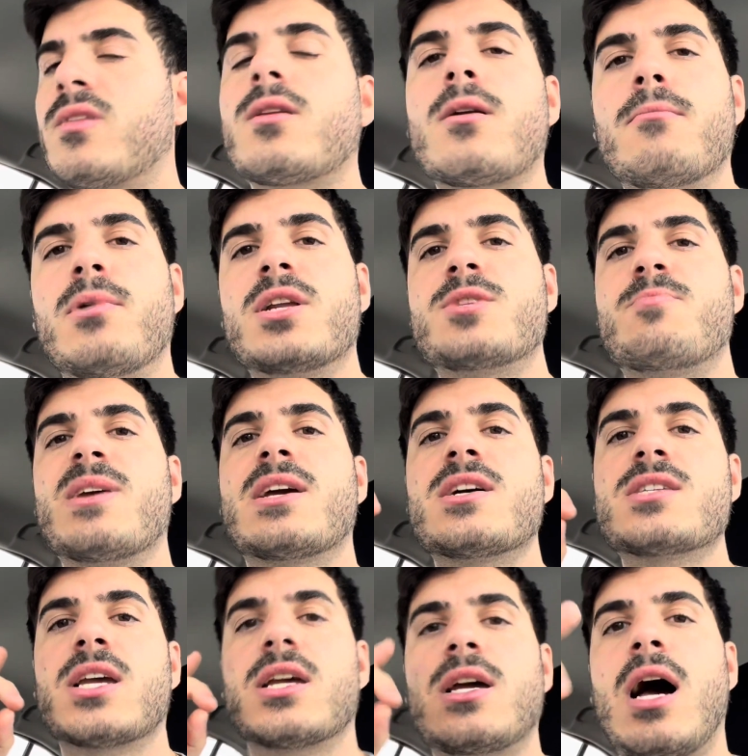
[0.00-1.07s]
But it's
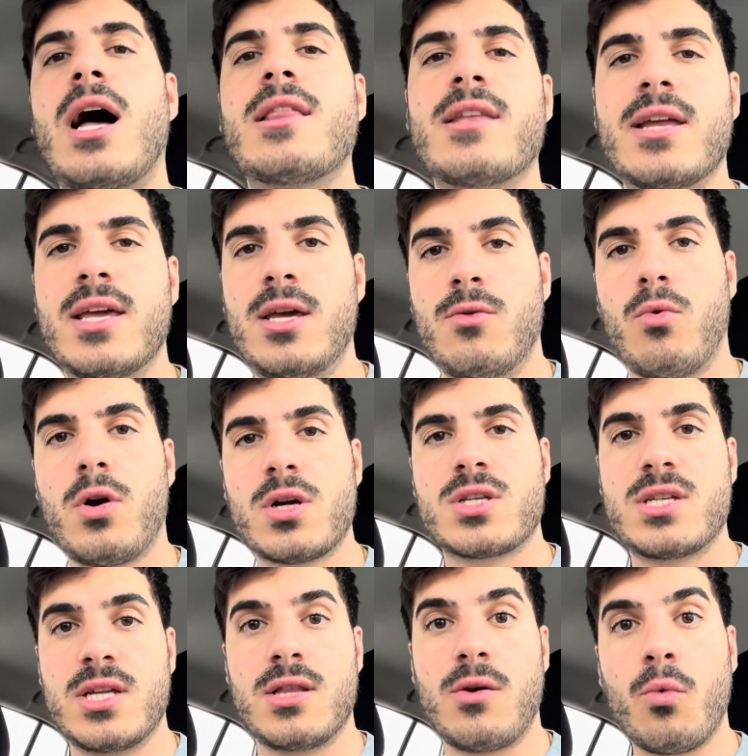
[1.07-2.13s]
because of God that he works
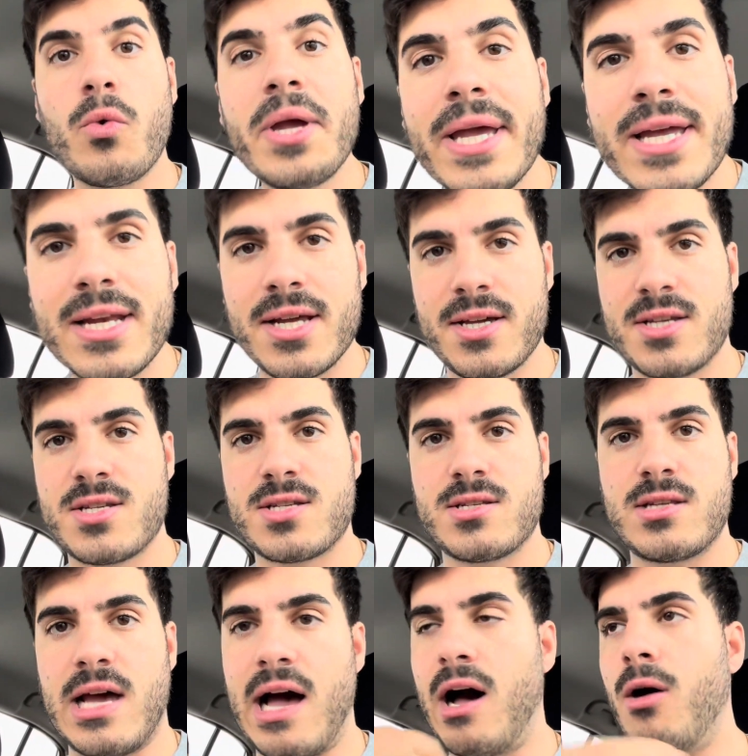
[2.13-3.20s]
in the weakness
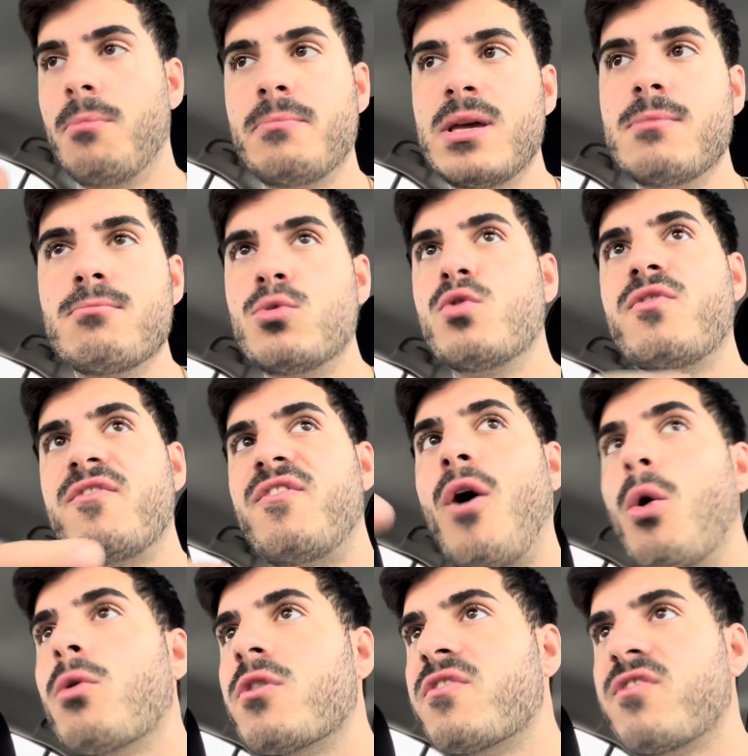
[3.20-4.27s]
to help me move
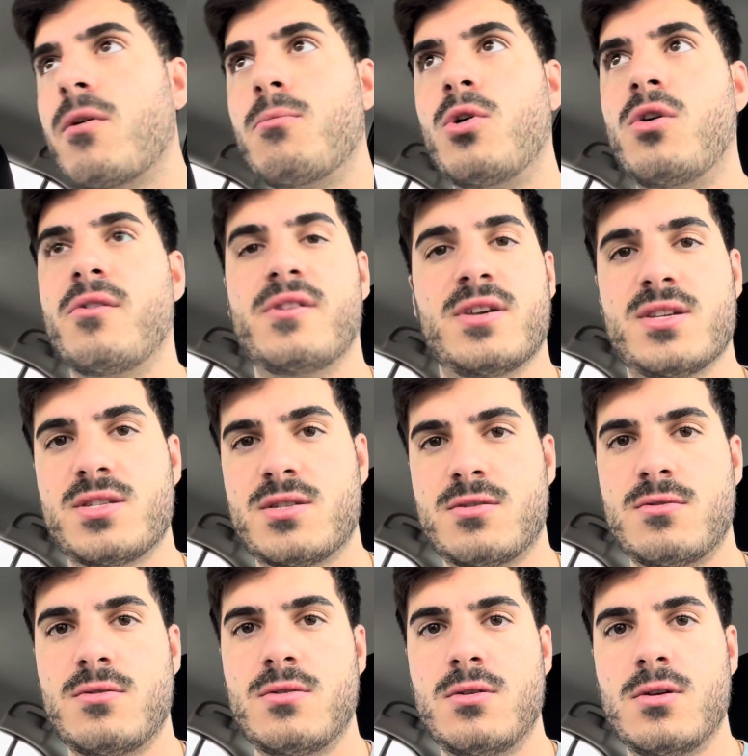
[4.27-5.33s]
forward from all this.
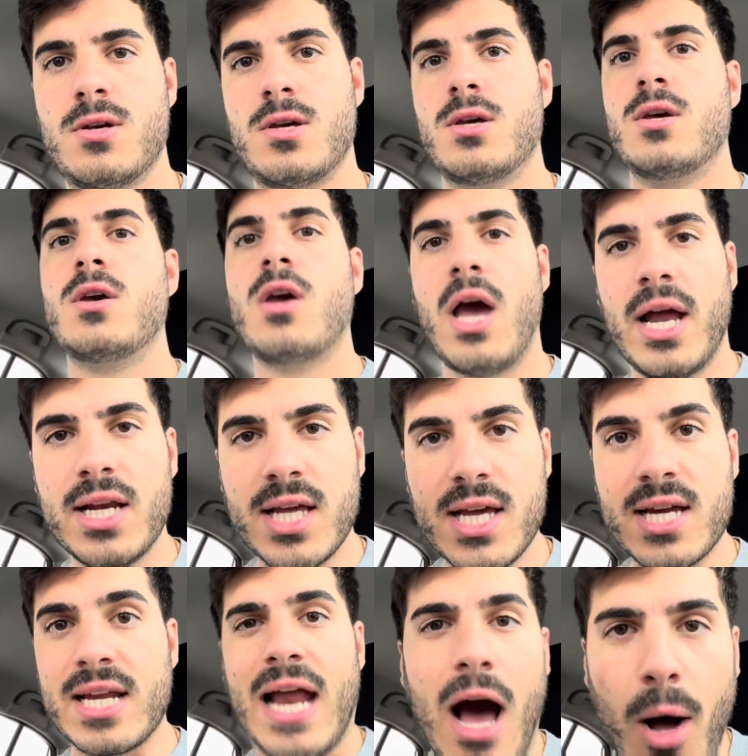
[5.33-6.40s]
And he
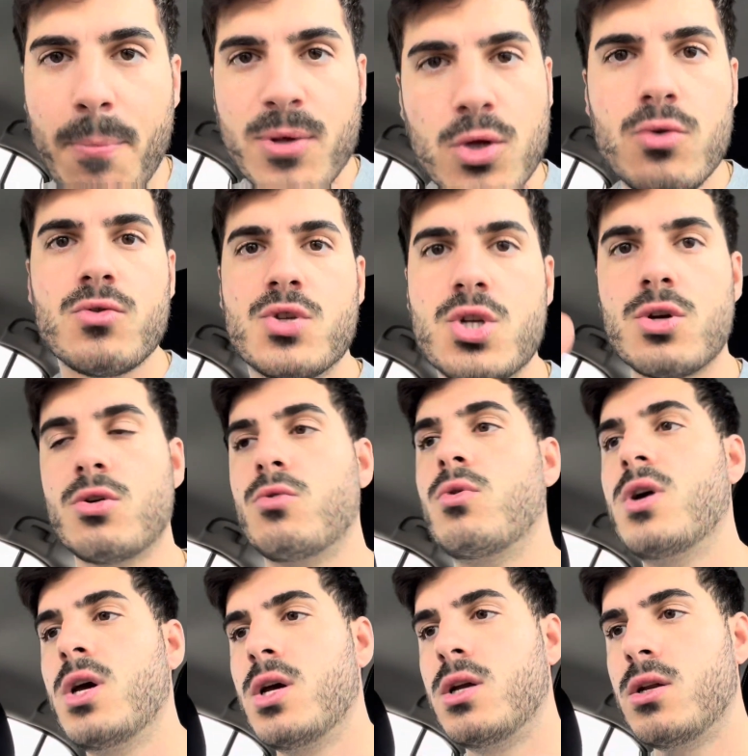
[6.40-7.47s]
can help you too.
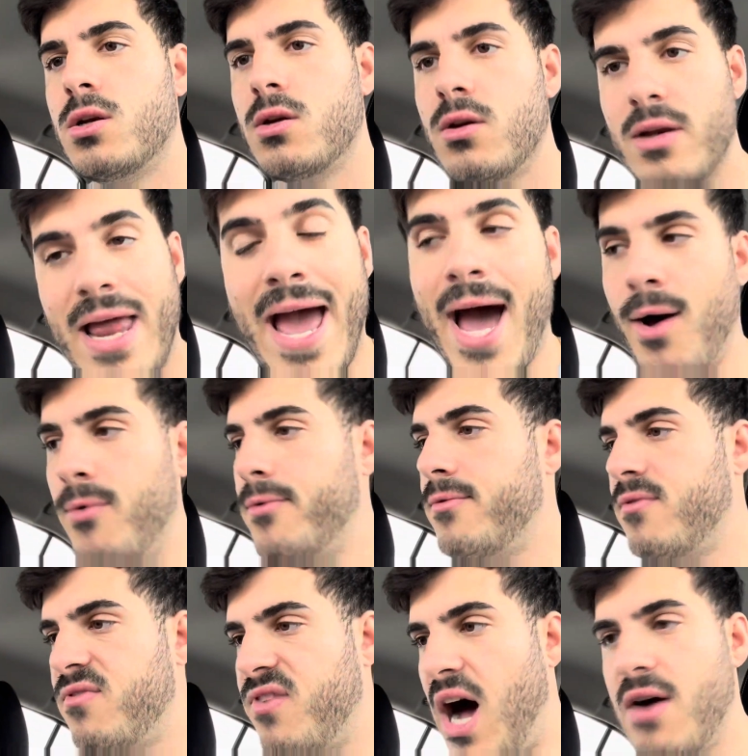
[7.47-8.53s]
Now,
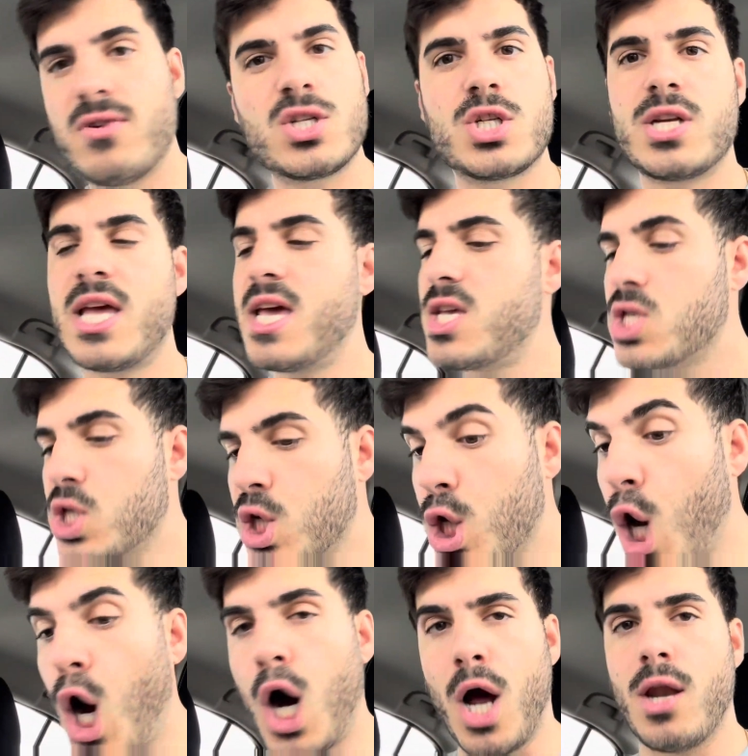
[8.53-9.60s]
five hundred days
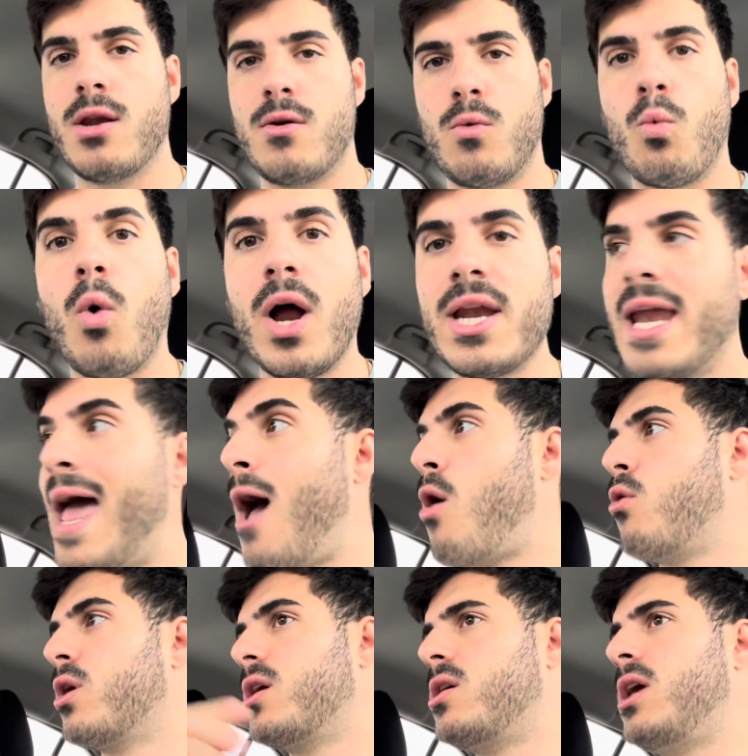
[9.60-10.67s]
gone. What
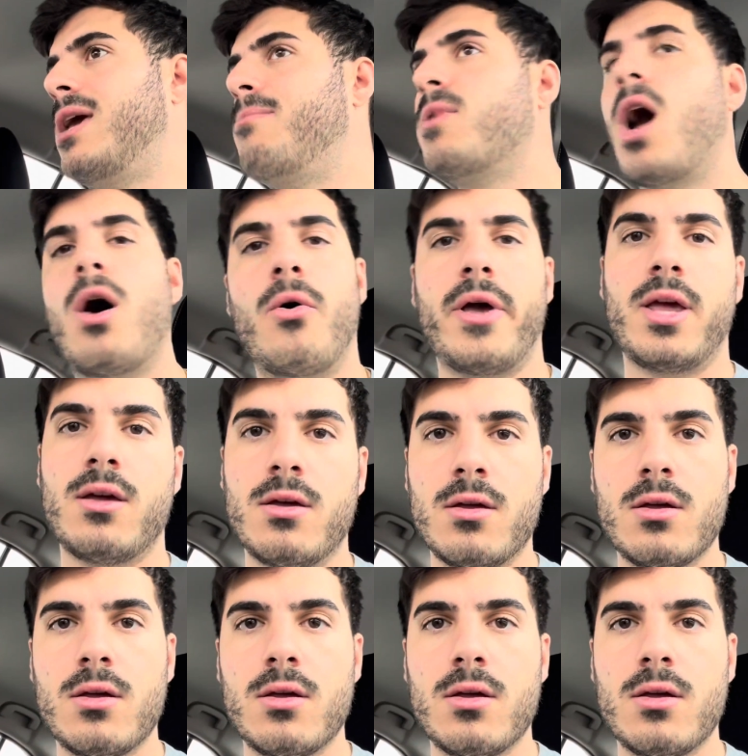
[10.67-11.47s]
now? Keep going.